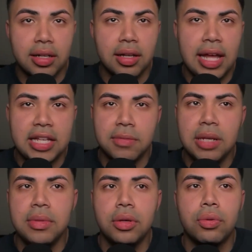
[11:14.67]
it has made
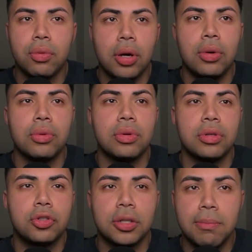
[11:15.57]
me grow
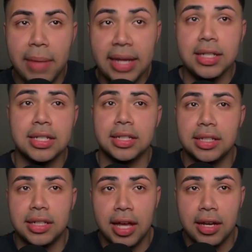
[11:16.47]

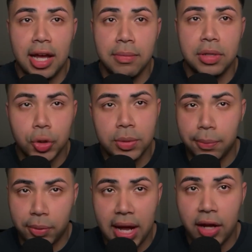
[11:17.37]
tremendously, and I'm extremely
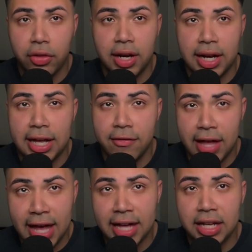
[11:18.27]
proud that I have
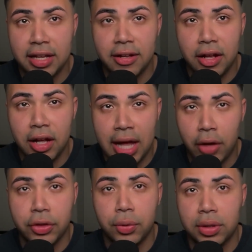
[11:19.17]
had a
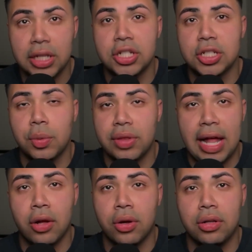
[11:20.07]
healthy relationship with
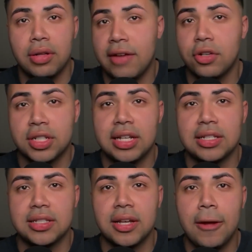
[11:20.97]
alcohol ever
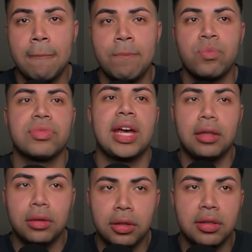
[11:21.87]
since. I
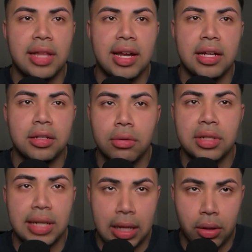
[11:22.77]
learned that I don't
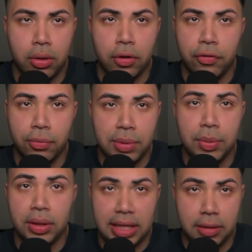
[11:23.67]
need alcohol for
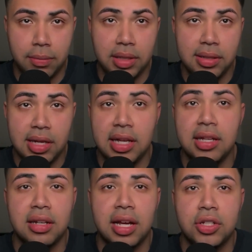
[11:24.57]
people to like me,
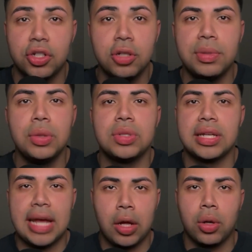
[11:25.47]
and I shouldn't be
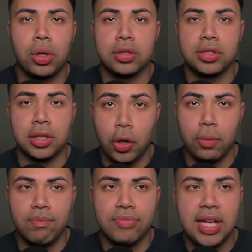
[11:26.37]
using alcohol to
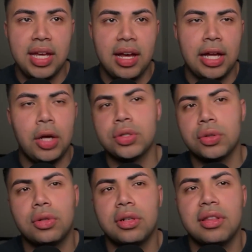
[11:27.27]
cope. I also
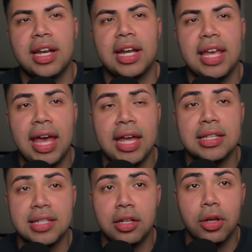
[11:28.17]
learned that I can
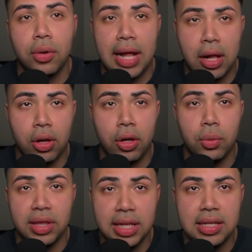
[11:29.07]
say no to alcohol
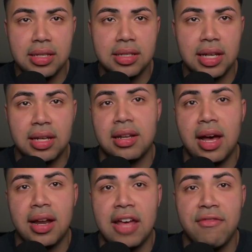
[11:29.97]
with ease and
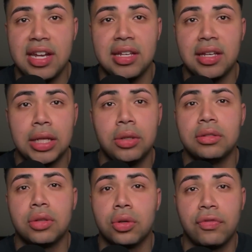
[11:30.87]
not have any
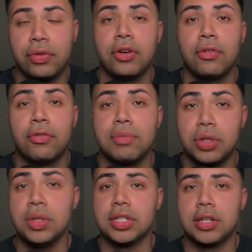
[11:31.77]
guilt or fear from
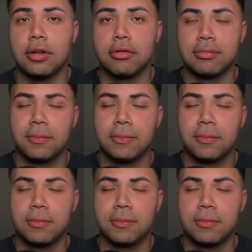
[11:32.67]
doing so.